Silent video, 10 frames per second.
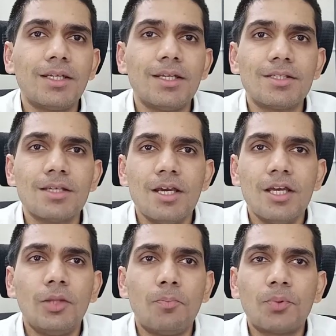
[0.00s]
is
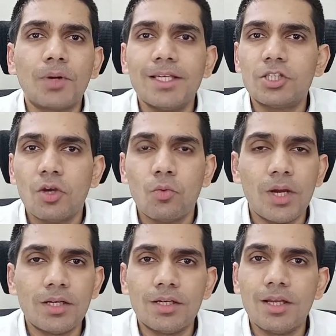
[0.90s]
the price
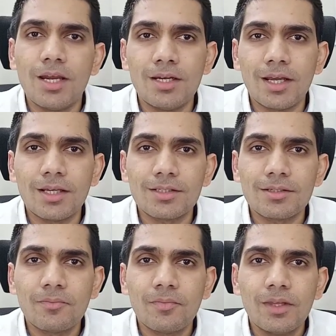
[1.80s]
weighted index.
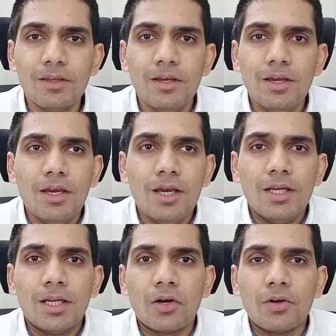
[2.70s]

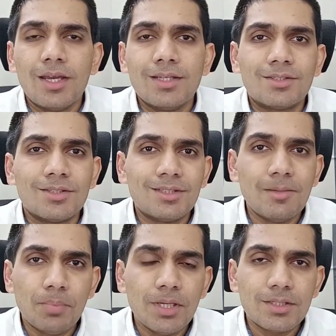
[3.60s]
Now it's the
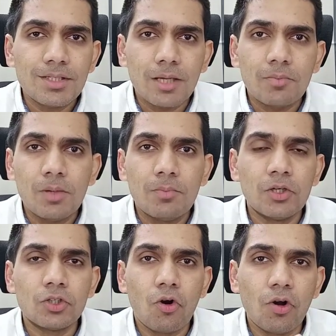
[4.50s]
simplest type
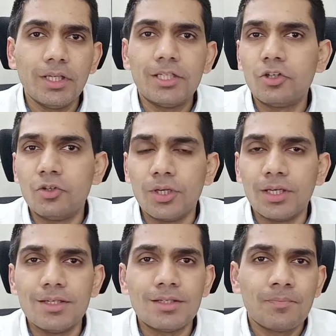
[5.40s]
because all that you're doing
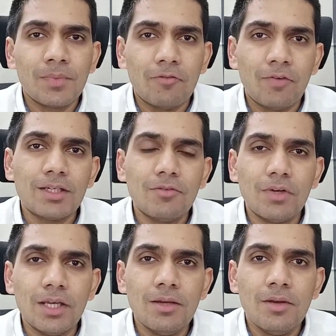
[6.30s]
is
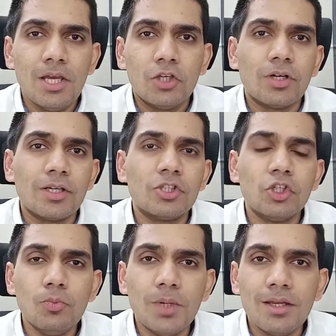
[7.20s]
effectively you're
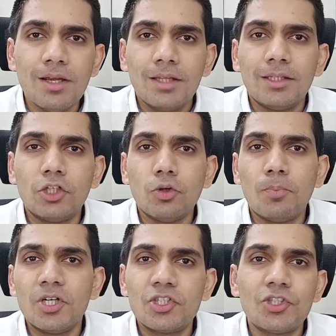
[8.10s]
assuming that you're
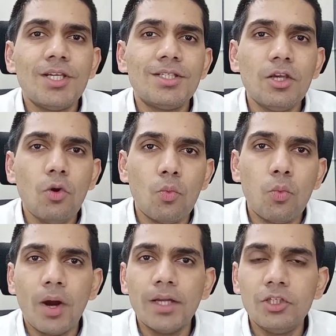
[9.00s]
purchasing
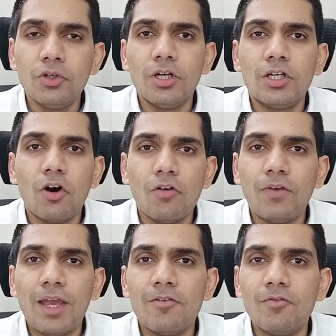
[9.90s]
one unit of
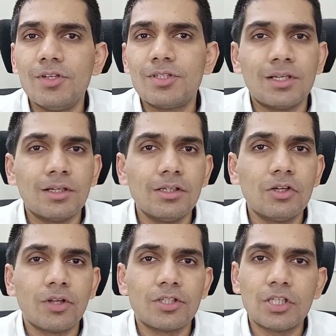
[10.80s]
every single
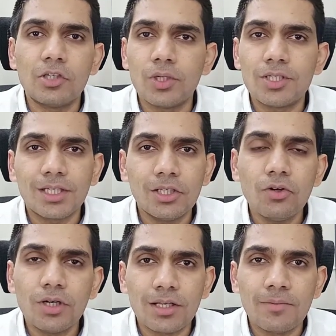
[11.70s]
constituent
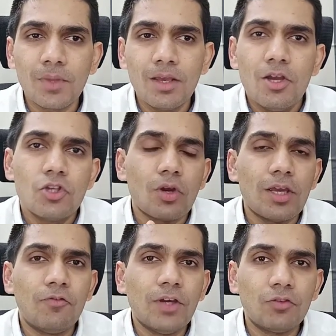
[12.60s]
security. So
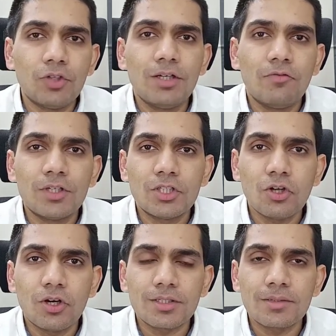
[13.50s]
if you have three different
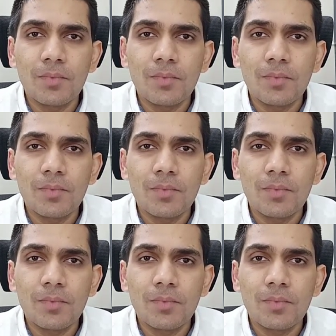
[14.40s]
stocks,